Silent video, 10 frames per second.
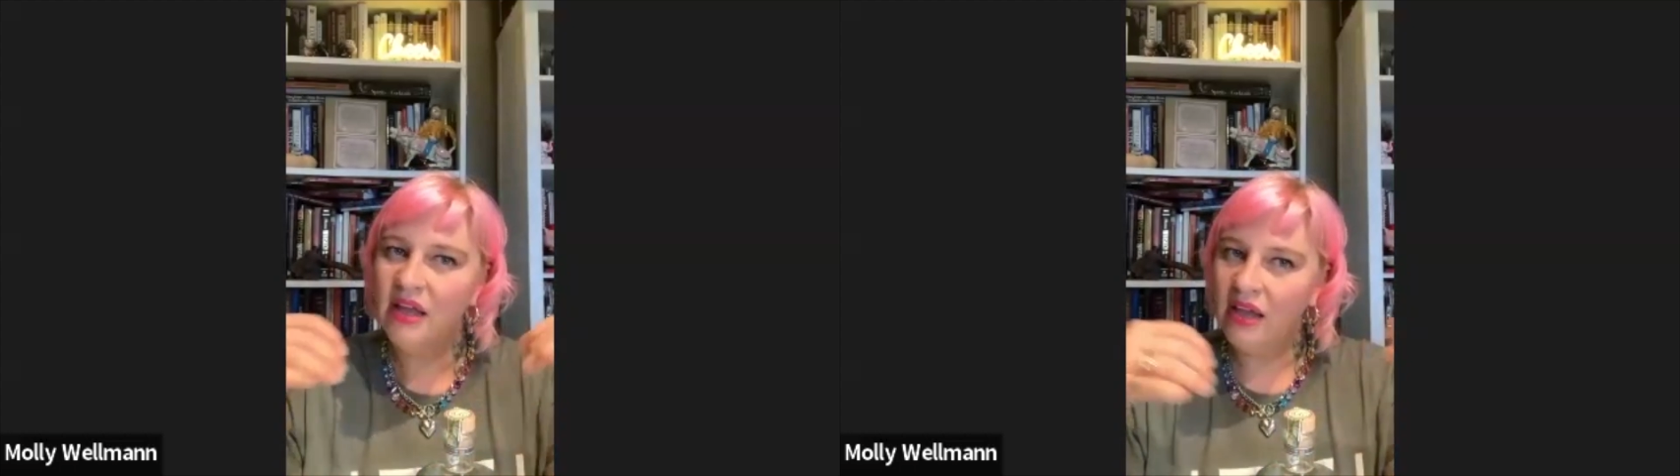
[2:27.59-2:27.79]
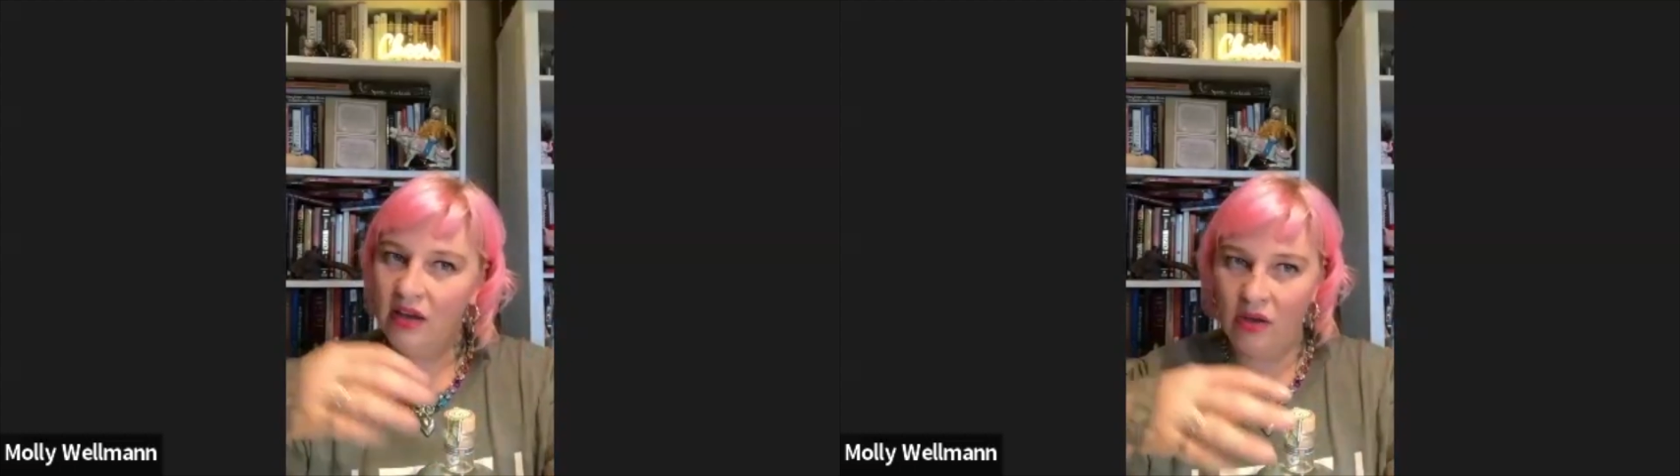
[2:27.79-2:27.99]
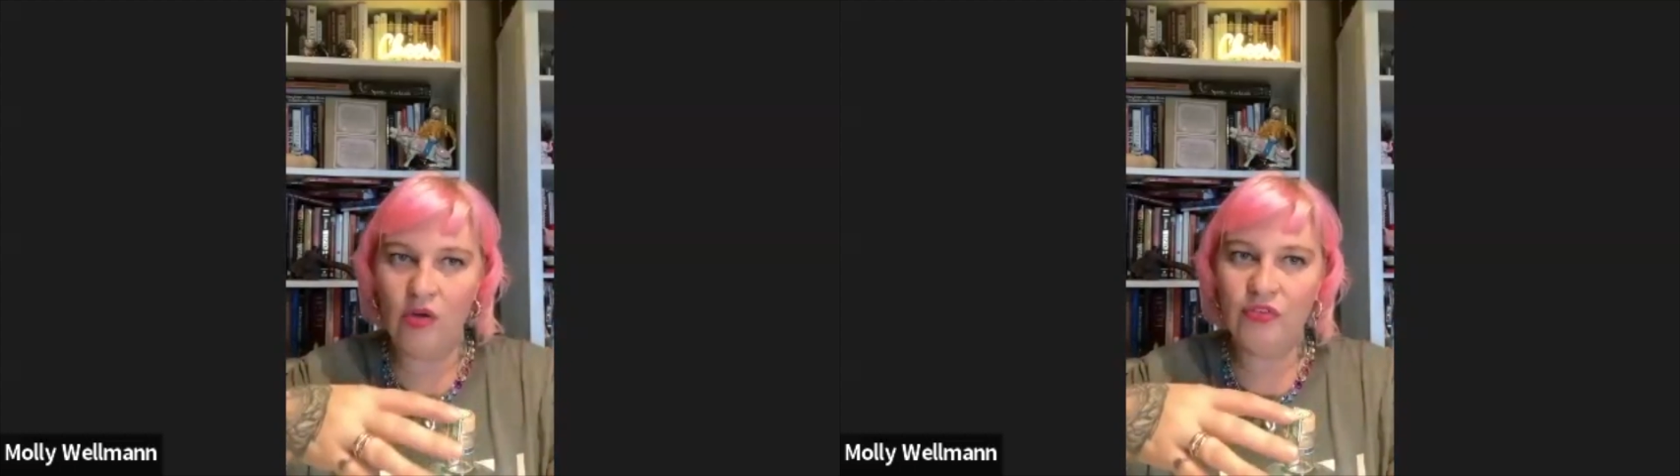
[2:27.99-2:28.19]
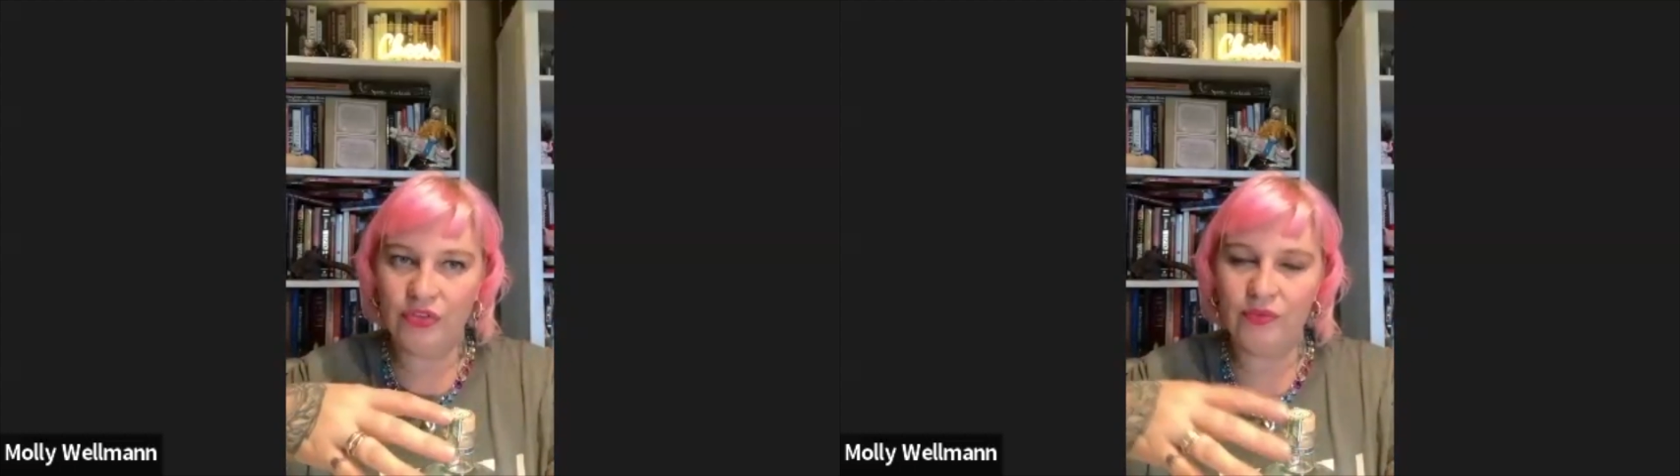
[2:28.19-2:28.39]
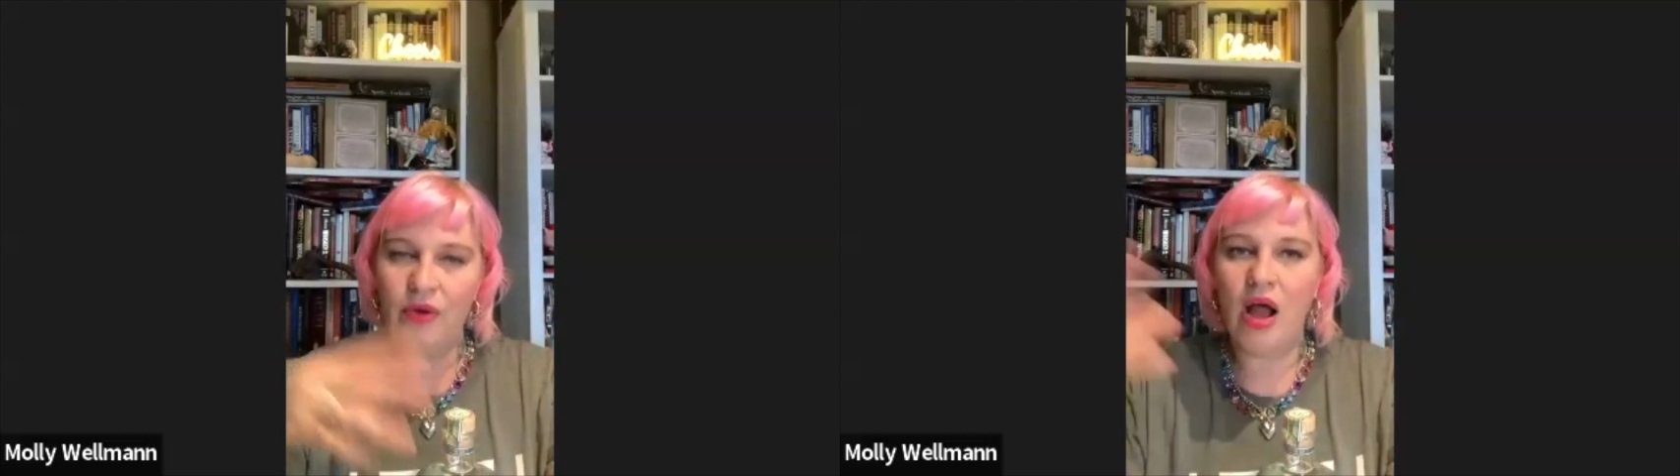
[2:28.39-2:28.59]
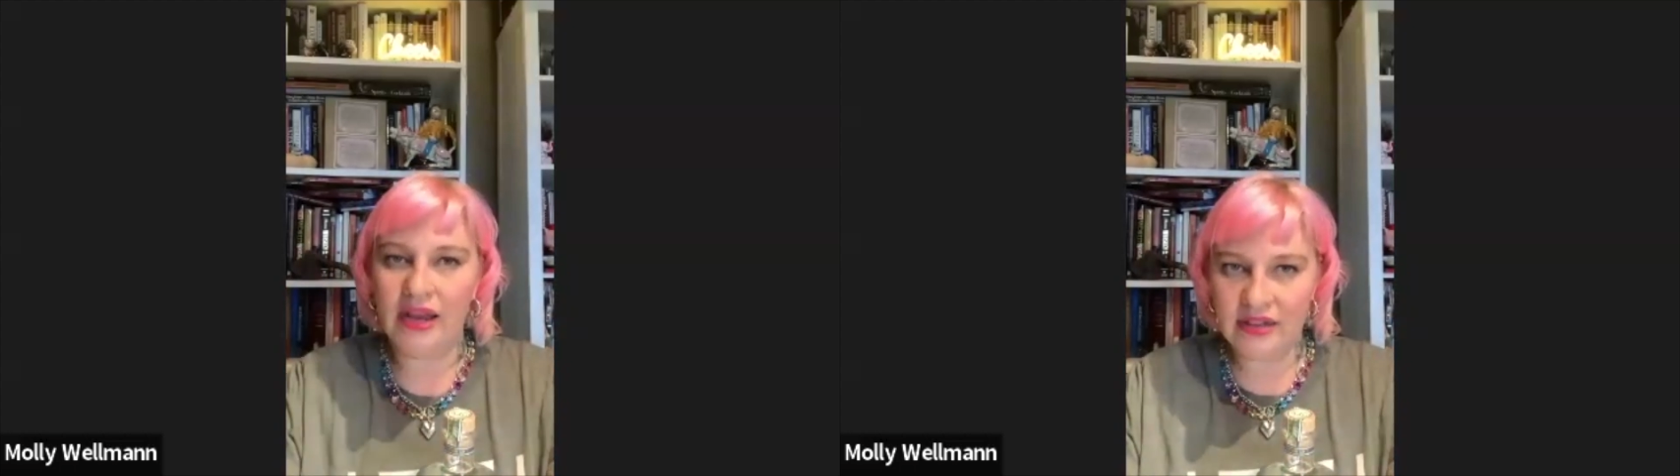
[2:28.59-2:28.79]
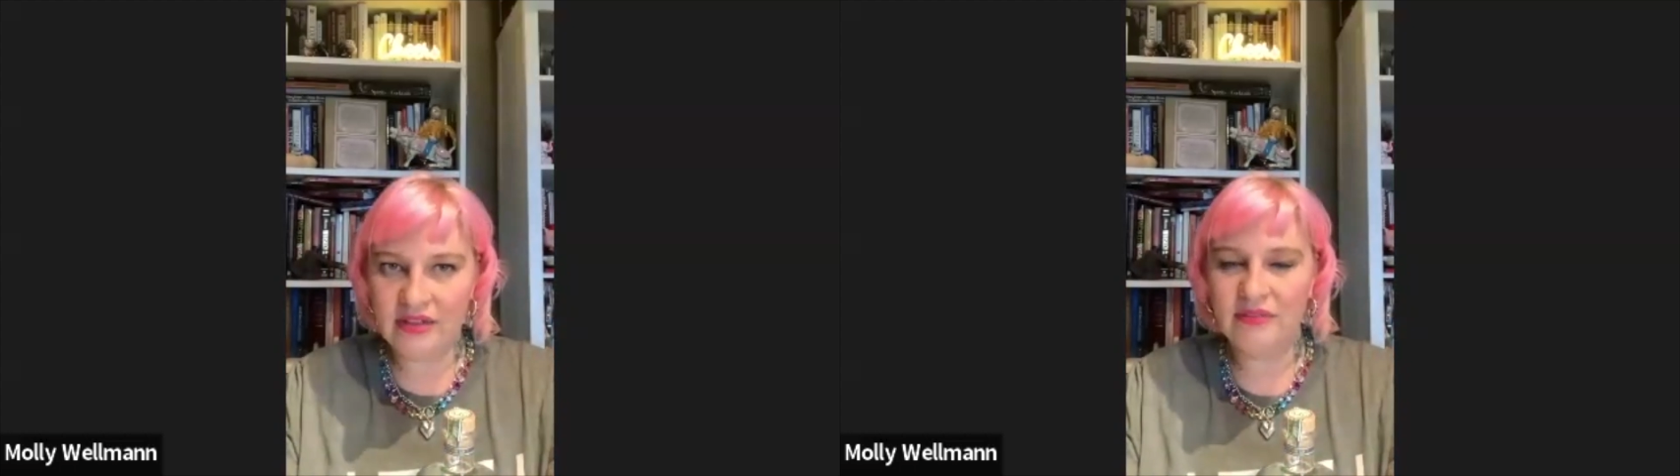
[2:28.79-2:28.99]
in Over the Rhine,